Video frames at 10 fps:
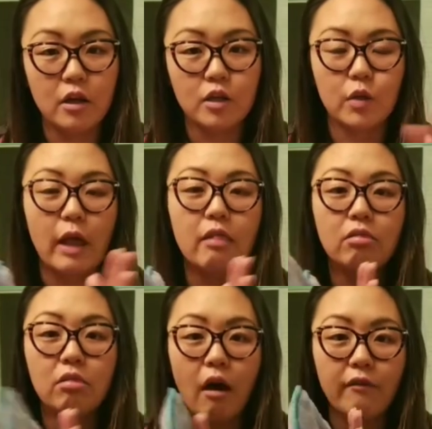So I
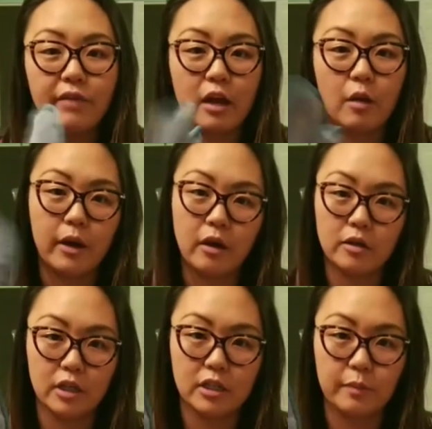love that about our
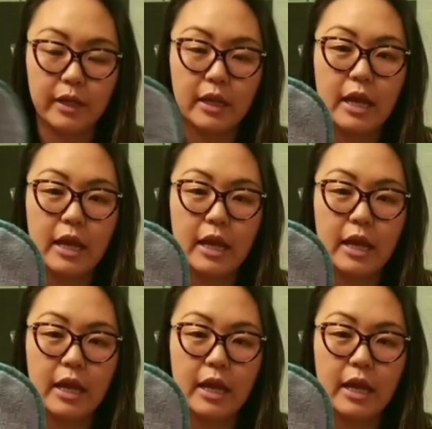dust mitt.